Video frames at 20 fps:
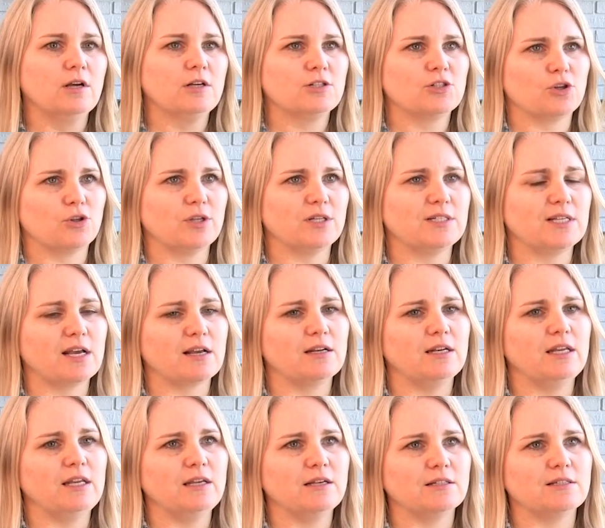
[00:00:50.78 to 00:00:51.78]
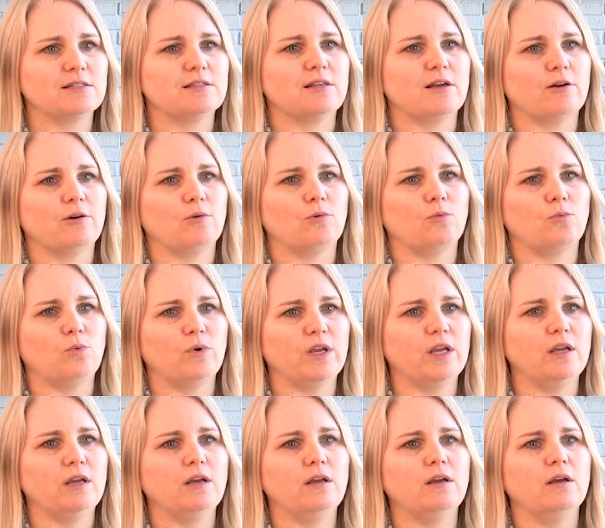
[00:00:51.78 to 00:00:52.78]
So the techniques that
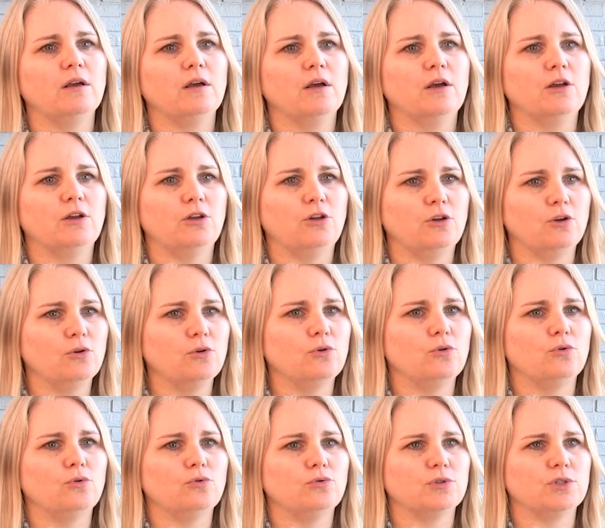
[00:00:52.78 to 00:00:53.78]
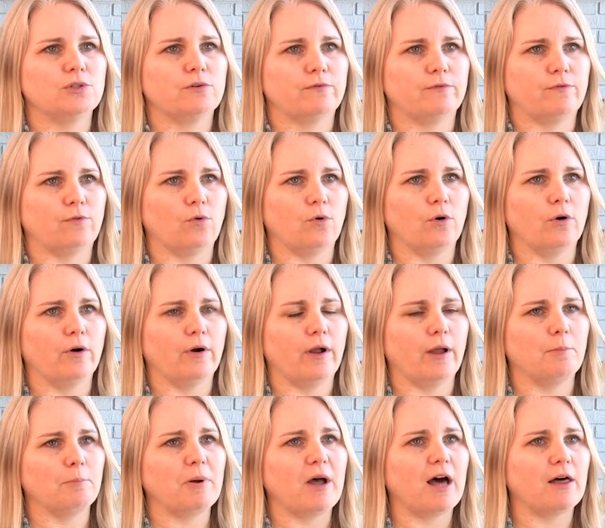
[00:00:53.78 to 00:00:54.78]
we use for
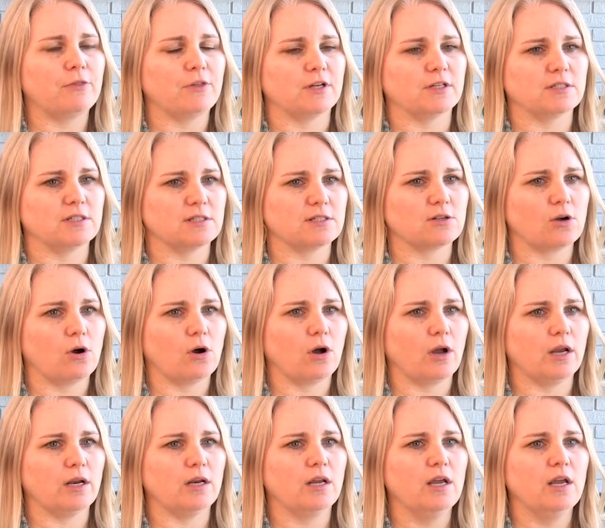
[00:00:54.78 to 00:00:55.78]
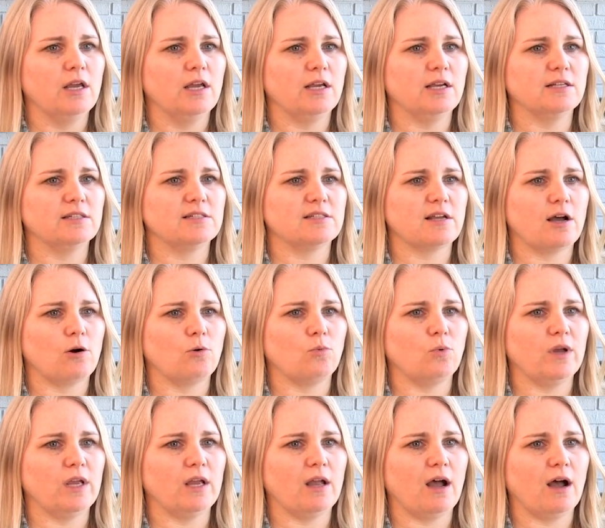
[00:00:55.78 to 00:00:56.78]
empathic design is that
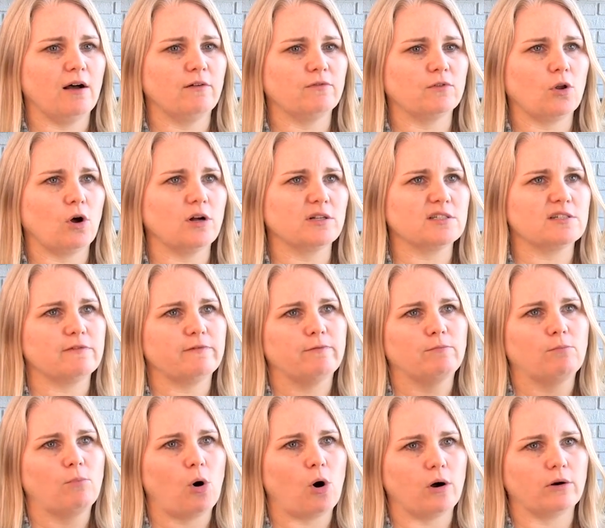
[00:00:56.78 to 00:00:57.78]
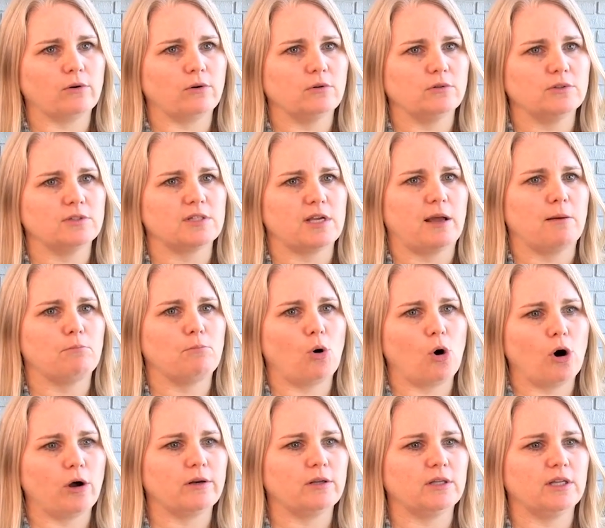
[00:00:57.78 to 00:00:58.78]
we have lots of models and
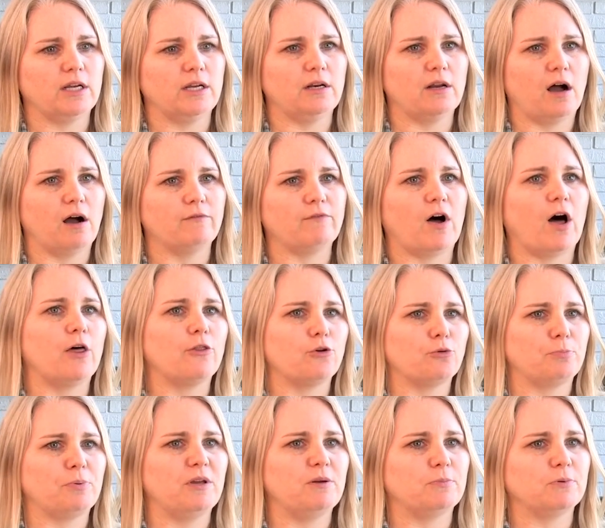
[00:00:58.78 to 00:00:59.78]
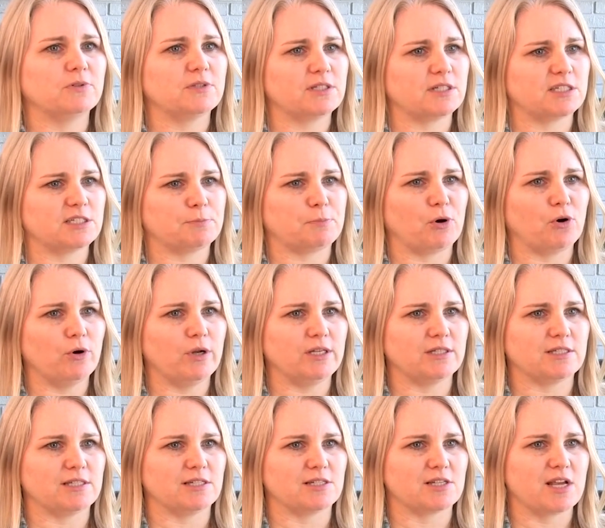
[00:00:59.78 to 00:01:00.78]
modeling of other people's
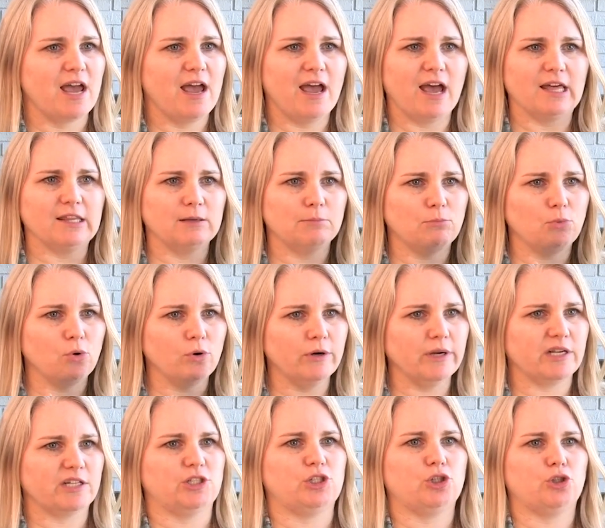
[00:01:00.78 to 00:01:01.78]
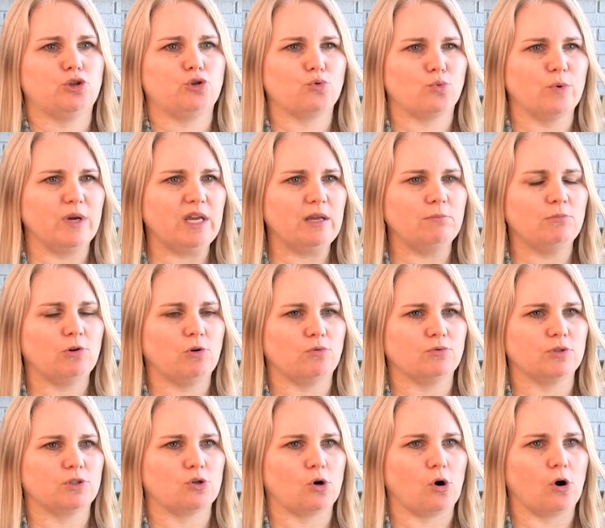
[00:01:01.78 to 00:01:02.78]
experiences. And the more extreme
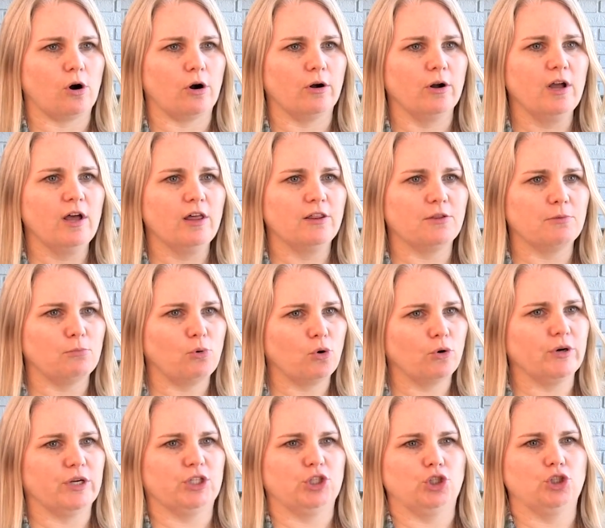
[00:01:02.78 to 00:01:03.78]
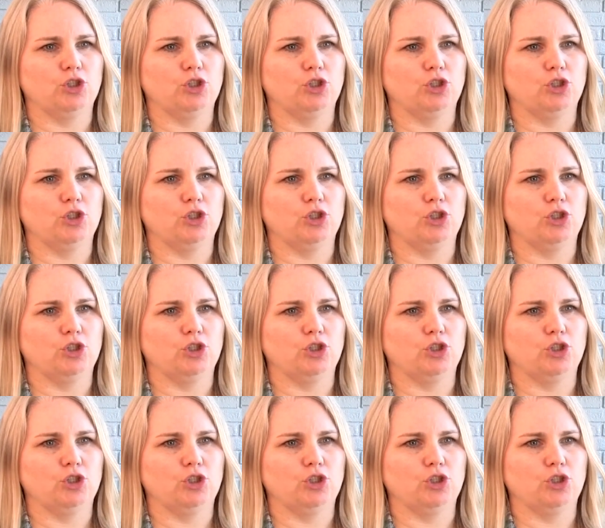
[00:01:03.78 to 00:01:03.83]
those are, the more it